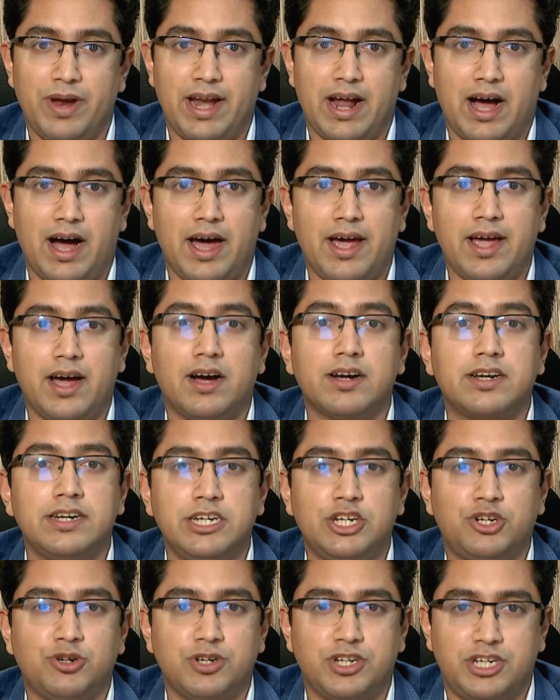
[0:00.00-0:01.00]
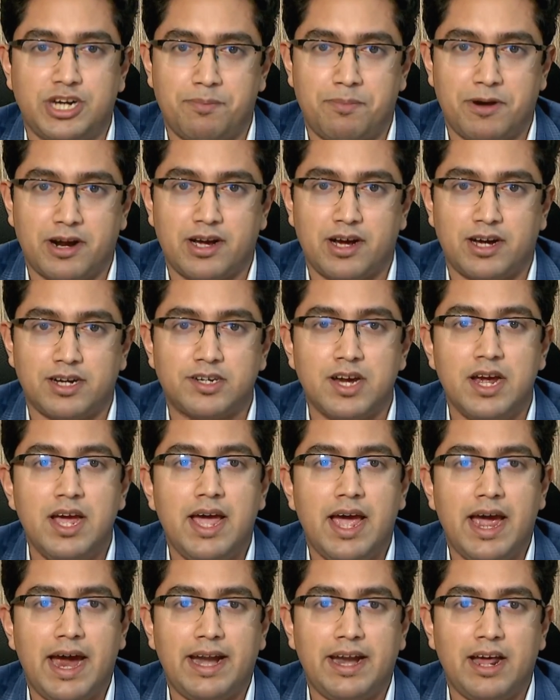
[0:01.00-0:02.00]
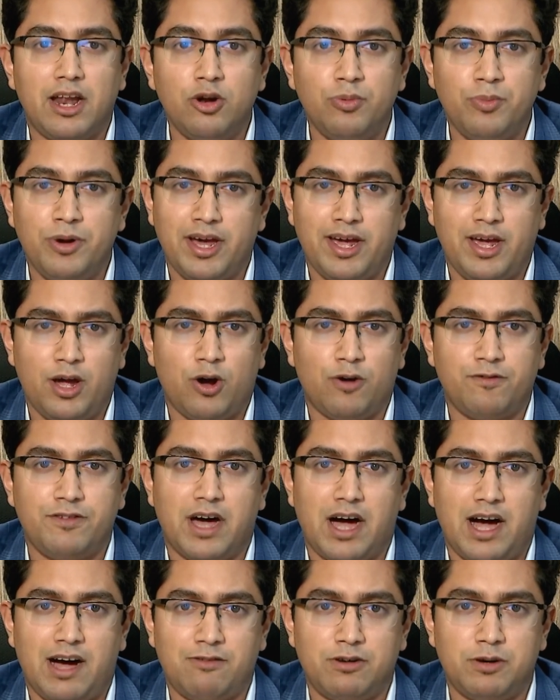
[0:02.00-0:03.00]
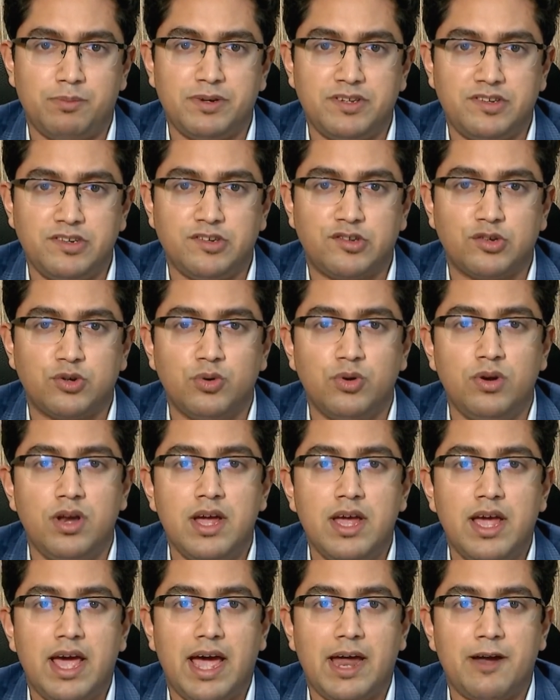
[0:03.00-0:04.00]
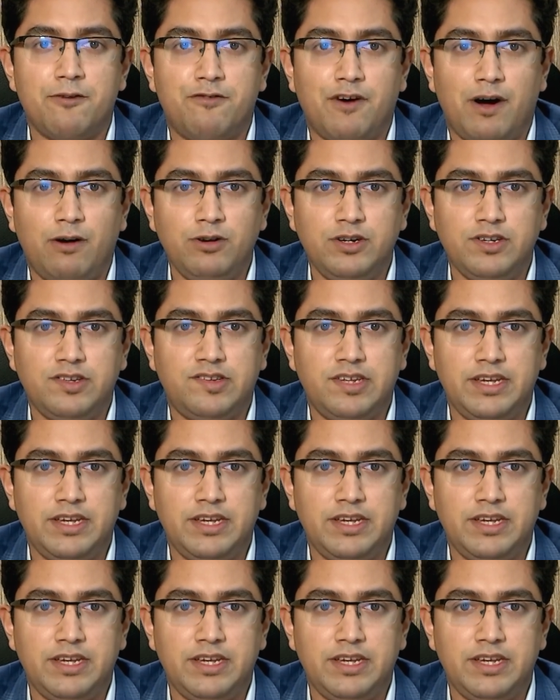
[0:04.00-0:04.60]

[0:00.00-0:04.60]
when I, Agnishwar Jayaprakash, an alumni of the Harvard Business School and founder